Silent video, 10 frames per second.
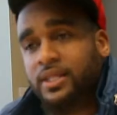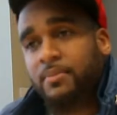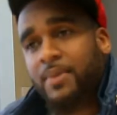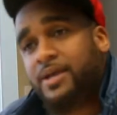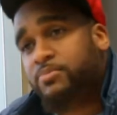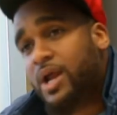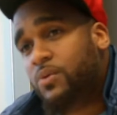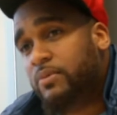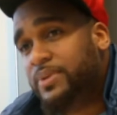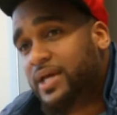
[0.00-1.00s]
that Mike Brown
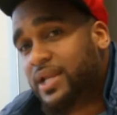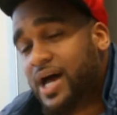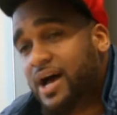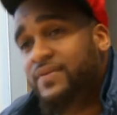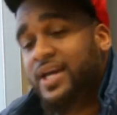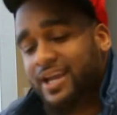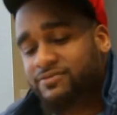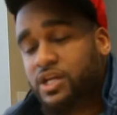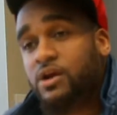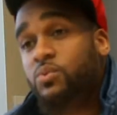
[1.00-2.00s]
would be alive
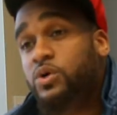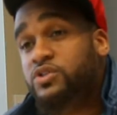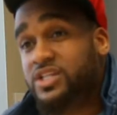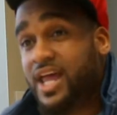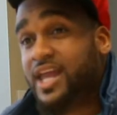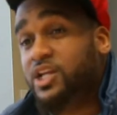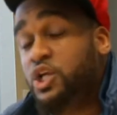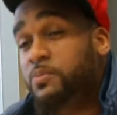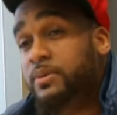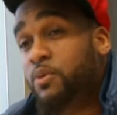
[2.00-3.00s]
if Darren Wilson had a
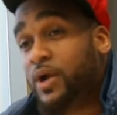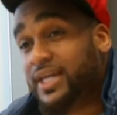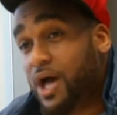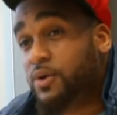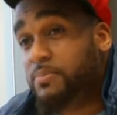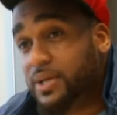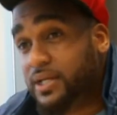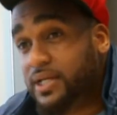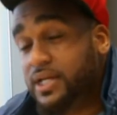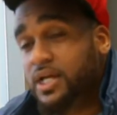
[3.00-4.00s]
little bit more
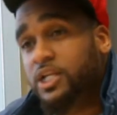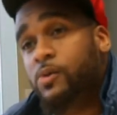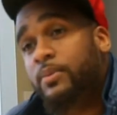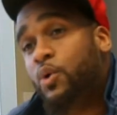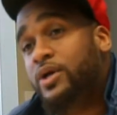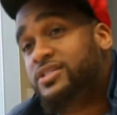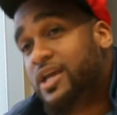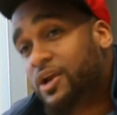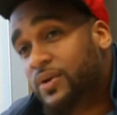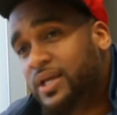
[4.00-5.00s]
accountability, a little bit more
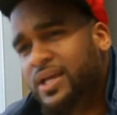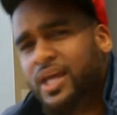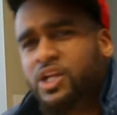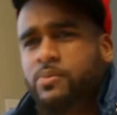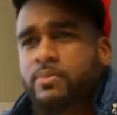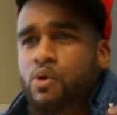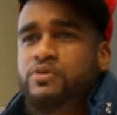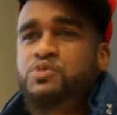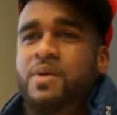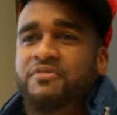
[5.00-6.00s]
integrity, and a little bit more
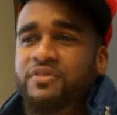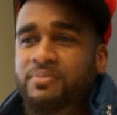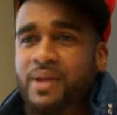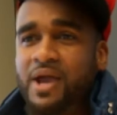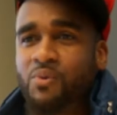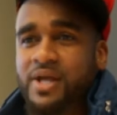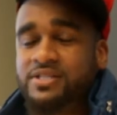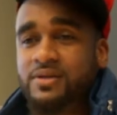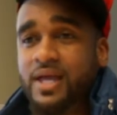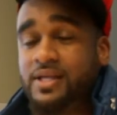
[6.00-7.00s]
respect for the black race
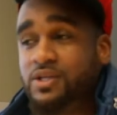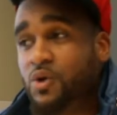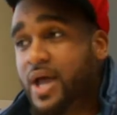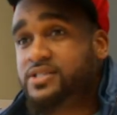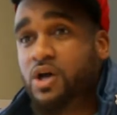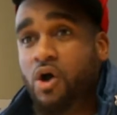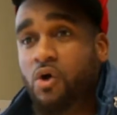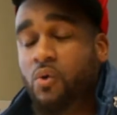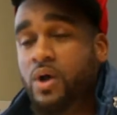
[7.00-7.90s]
and as a whole?